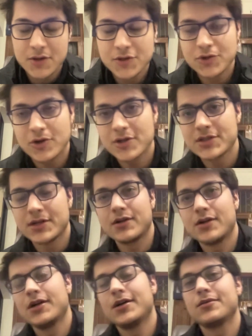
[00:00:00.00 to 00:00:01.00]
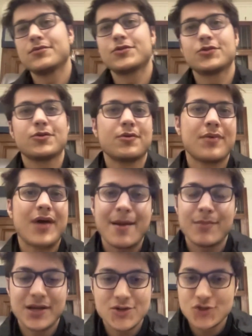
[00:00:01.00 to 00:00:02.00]
Sure, sir. So
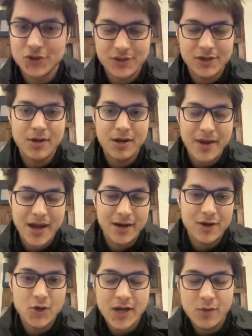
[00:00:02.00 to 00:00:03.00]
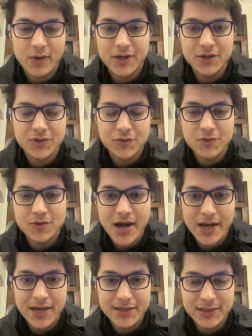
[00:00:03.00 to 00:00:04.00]
I'm an engineer by background. I went to
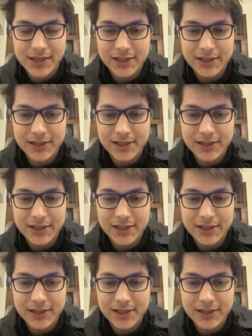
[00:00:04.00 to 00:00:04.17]
IIT